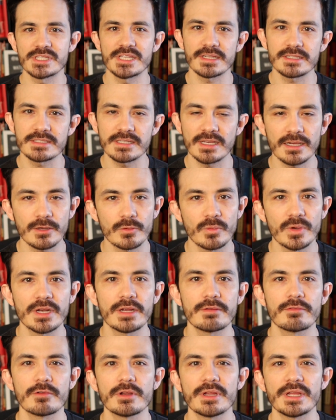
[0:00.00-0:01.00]
TikTok,
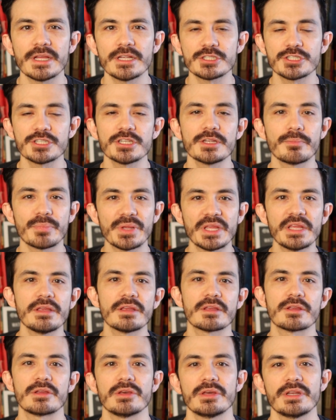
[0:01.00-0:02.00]
whatever, it should be
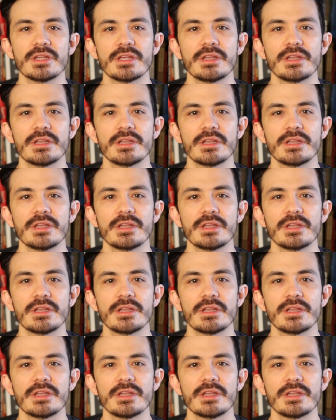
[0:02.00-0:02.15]
good